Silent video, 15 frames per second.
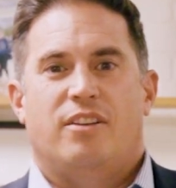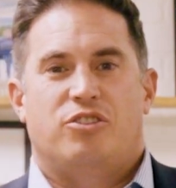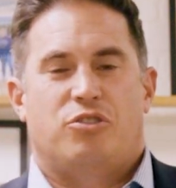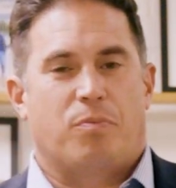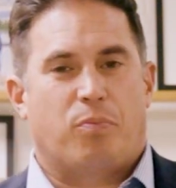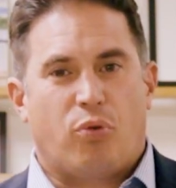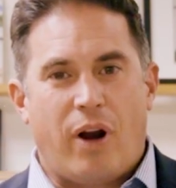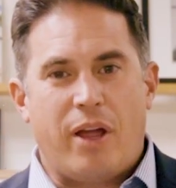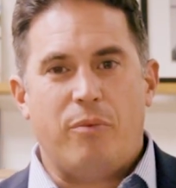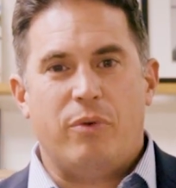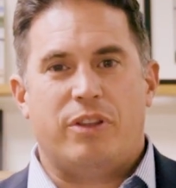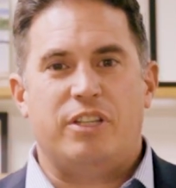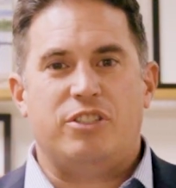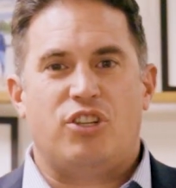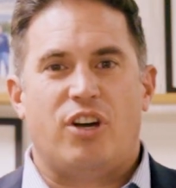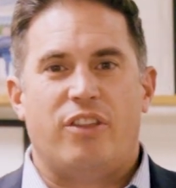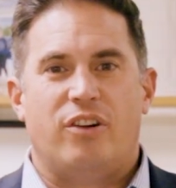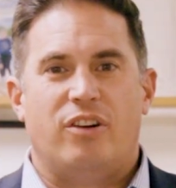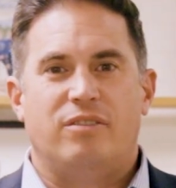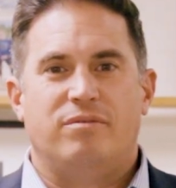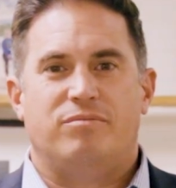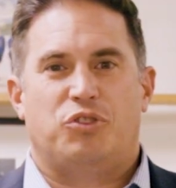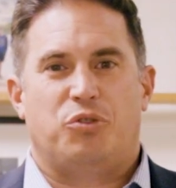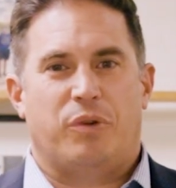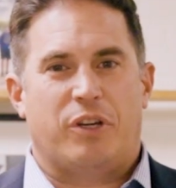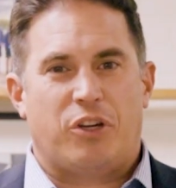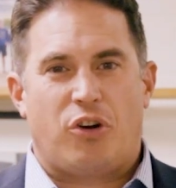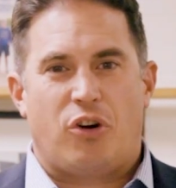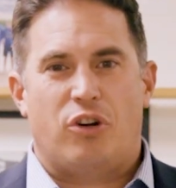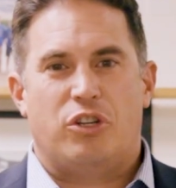to pray with each other, to
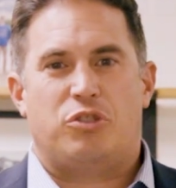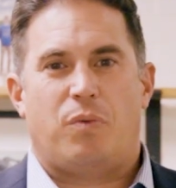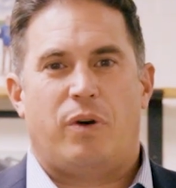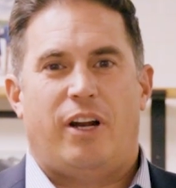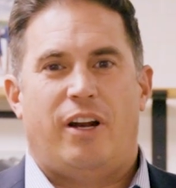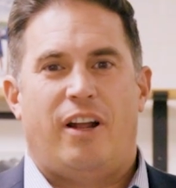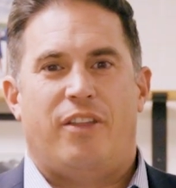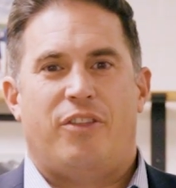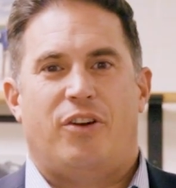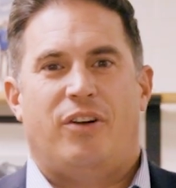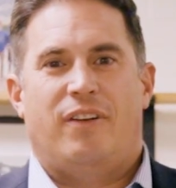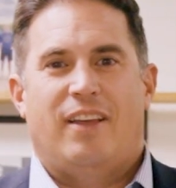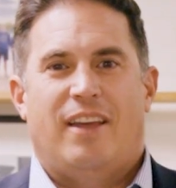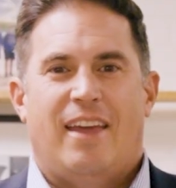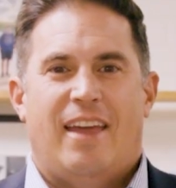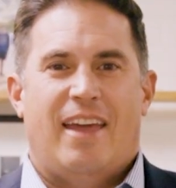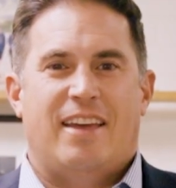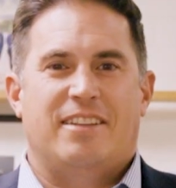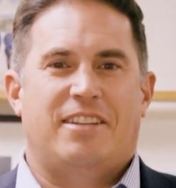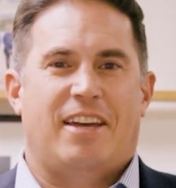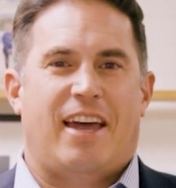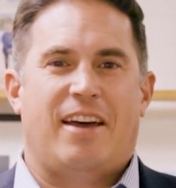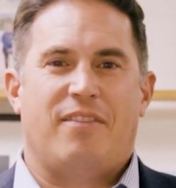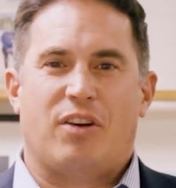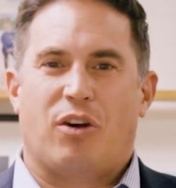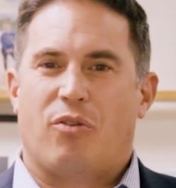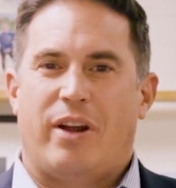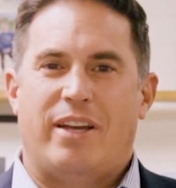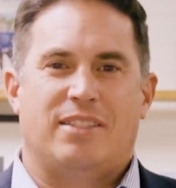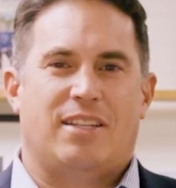encourage one another, and to have a
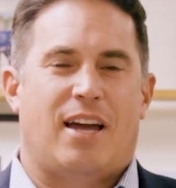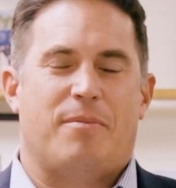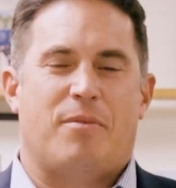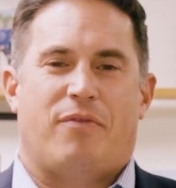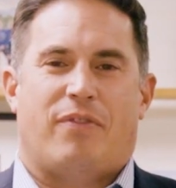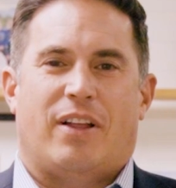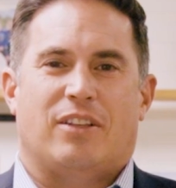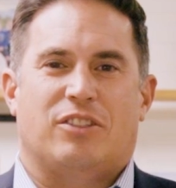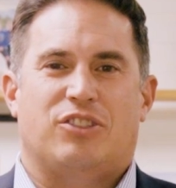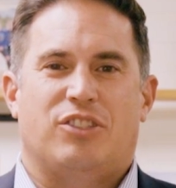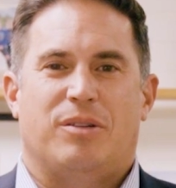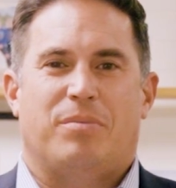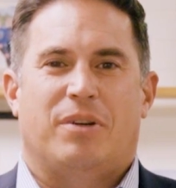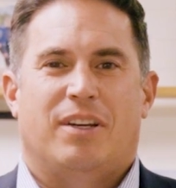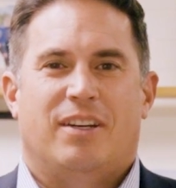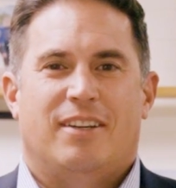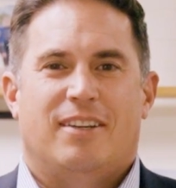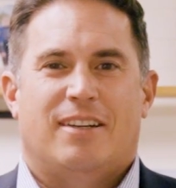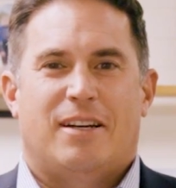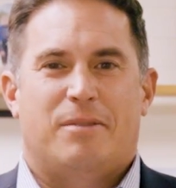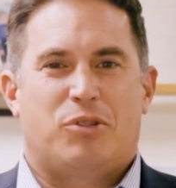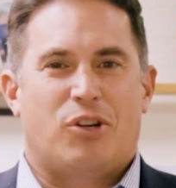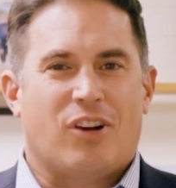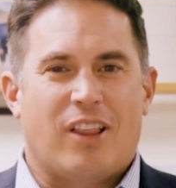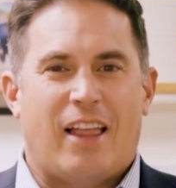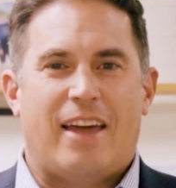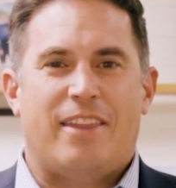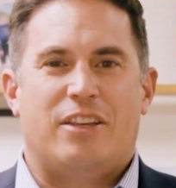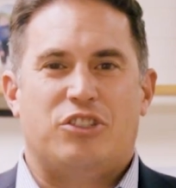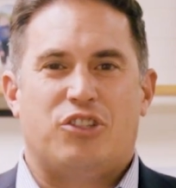great time of fellowship. I'm sure
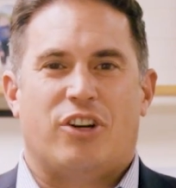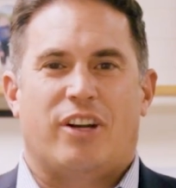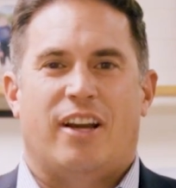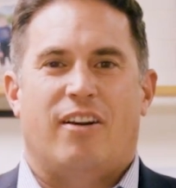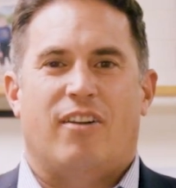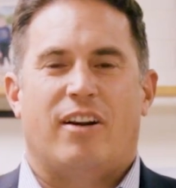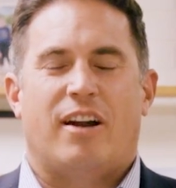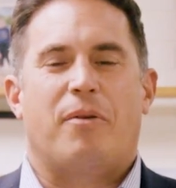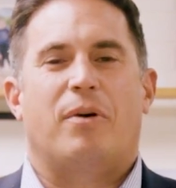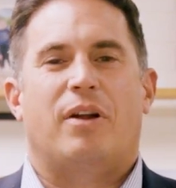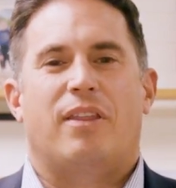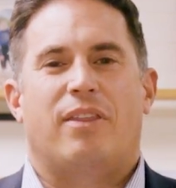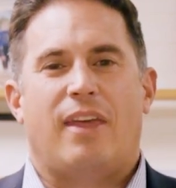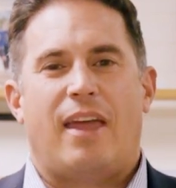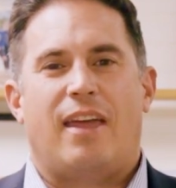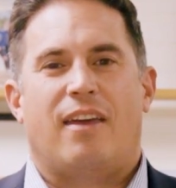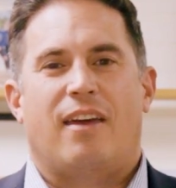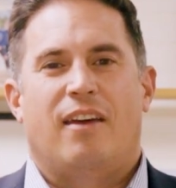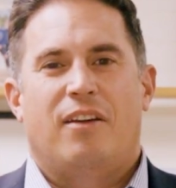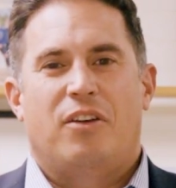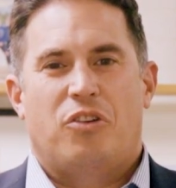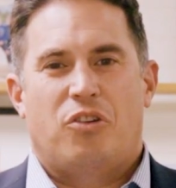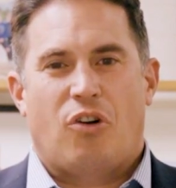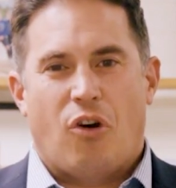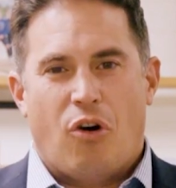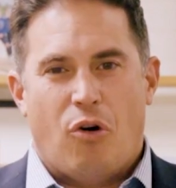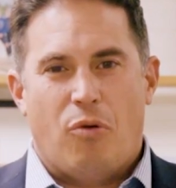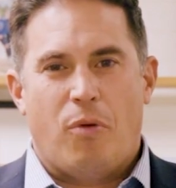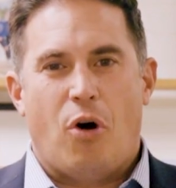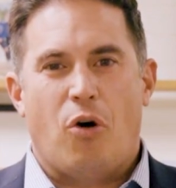glad that you're here, and I want to thank your
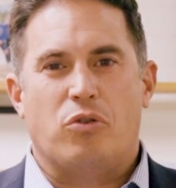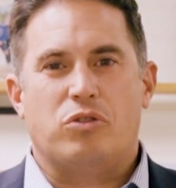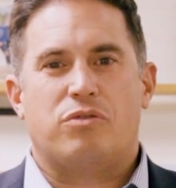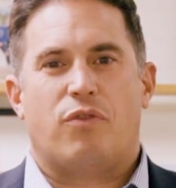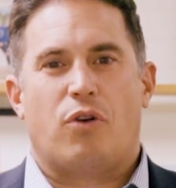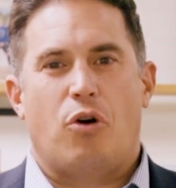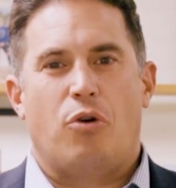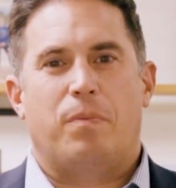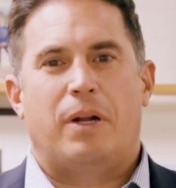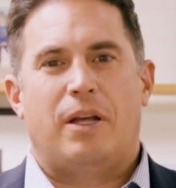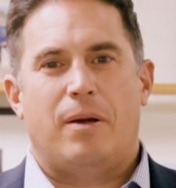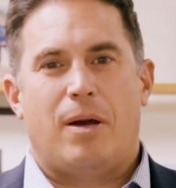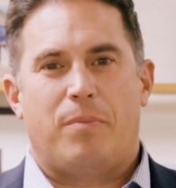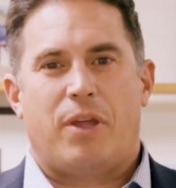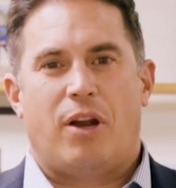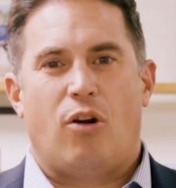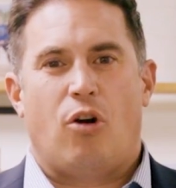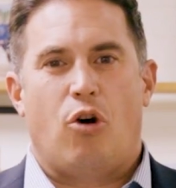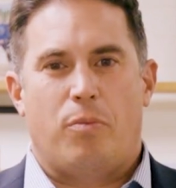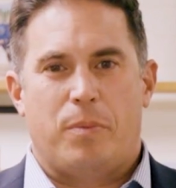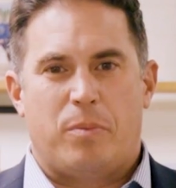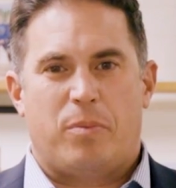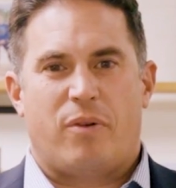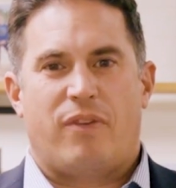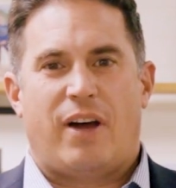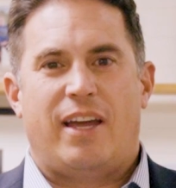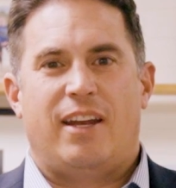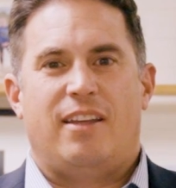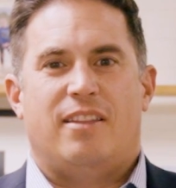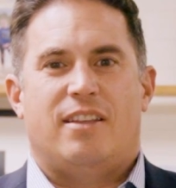home host for opening up their home and
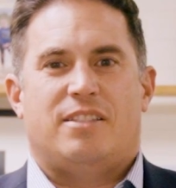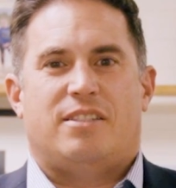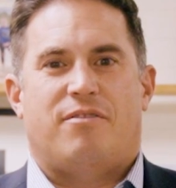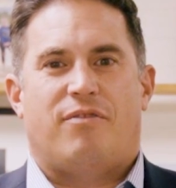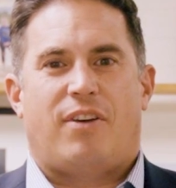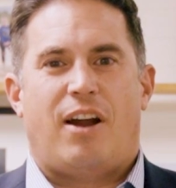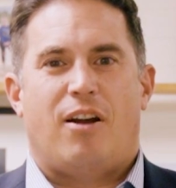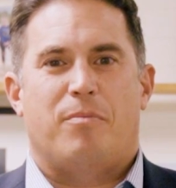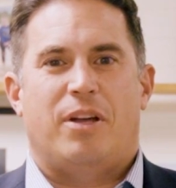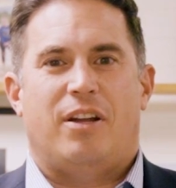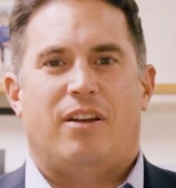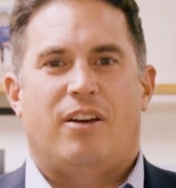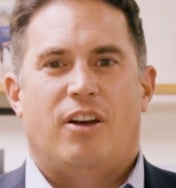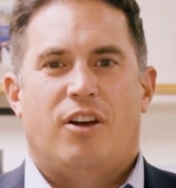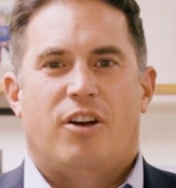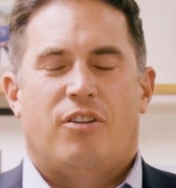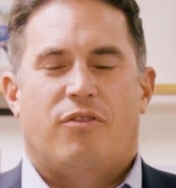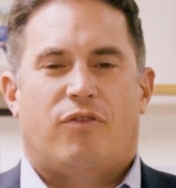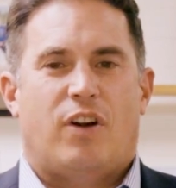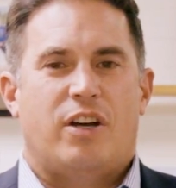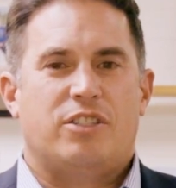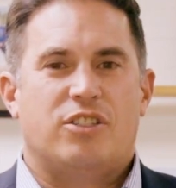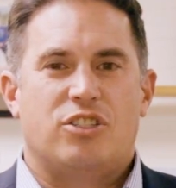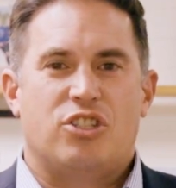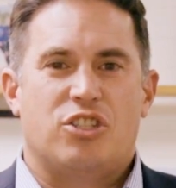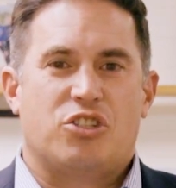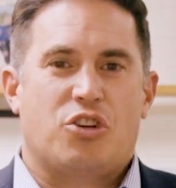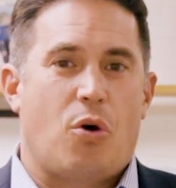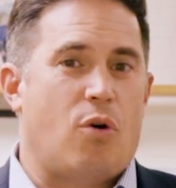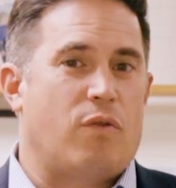providing this environment for us to
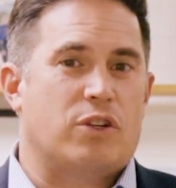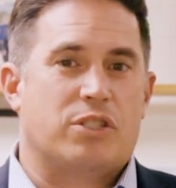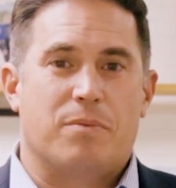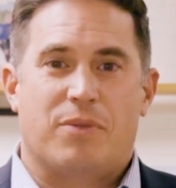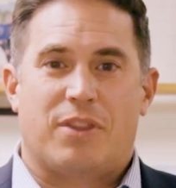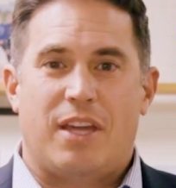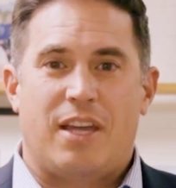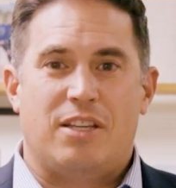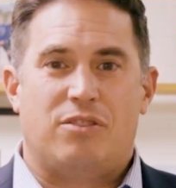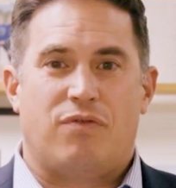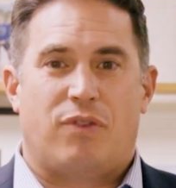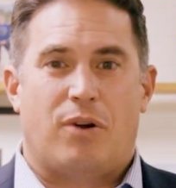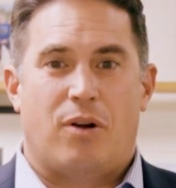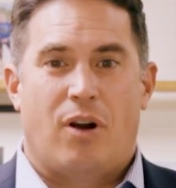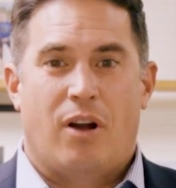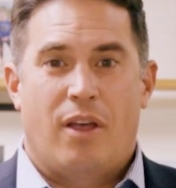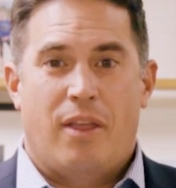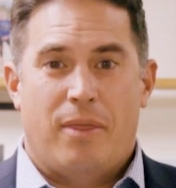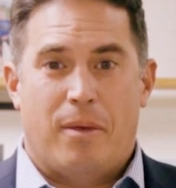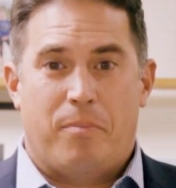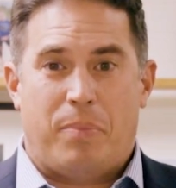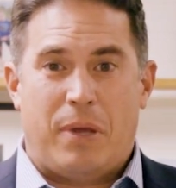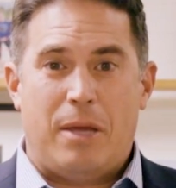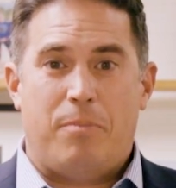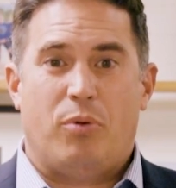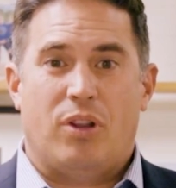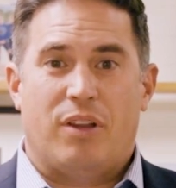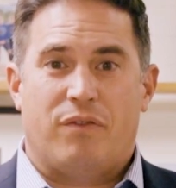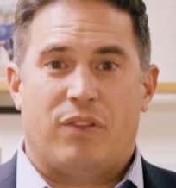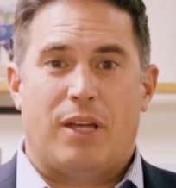just go over some things for the
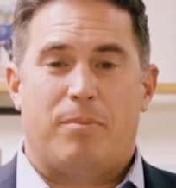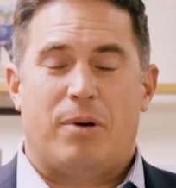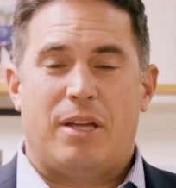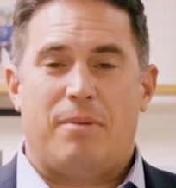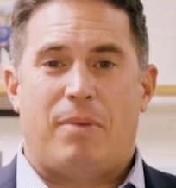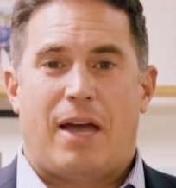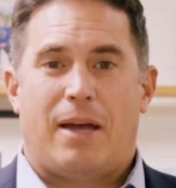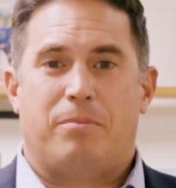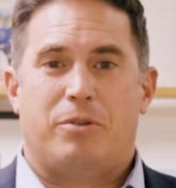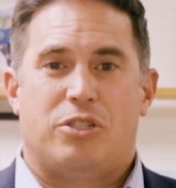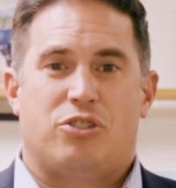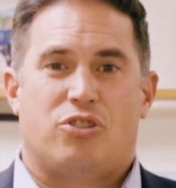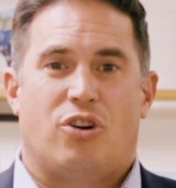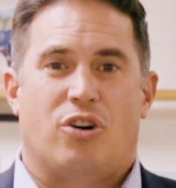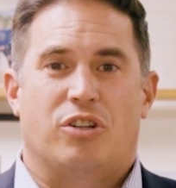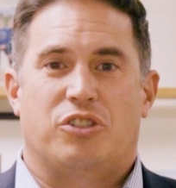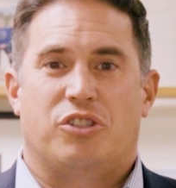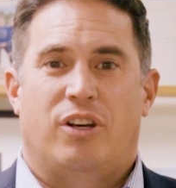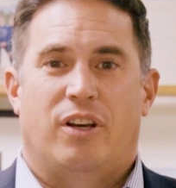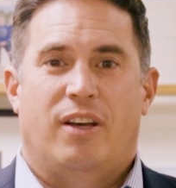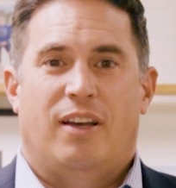people of Liberty Baptist Church.